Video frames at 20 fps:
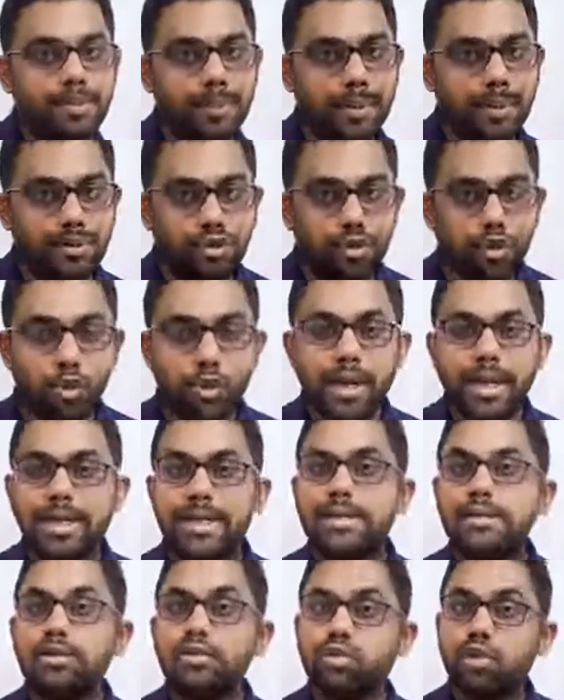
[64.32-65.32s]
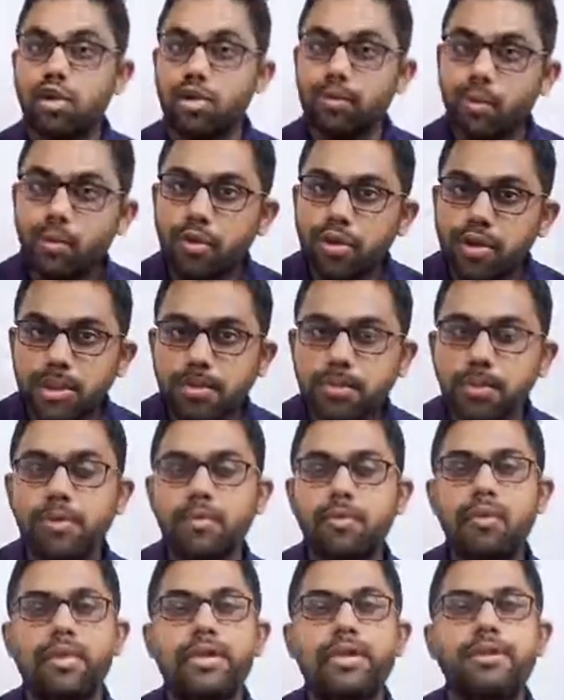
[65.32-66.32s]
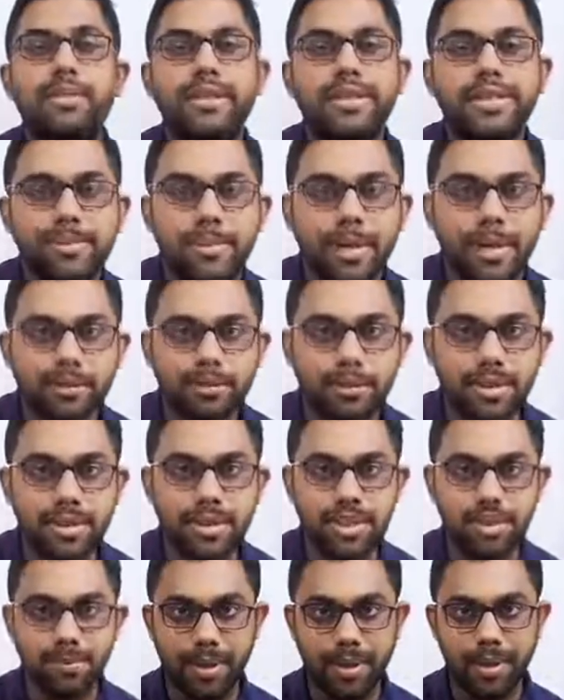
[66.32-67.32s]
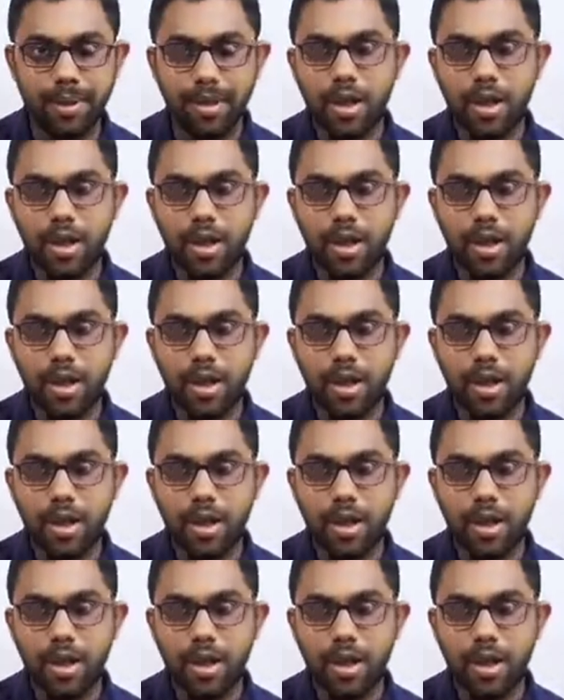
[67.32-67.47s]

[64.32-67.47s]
so it is not possible for the businessman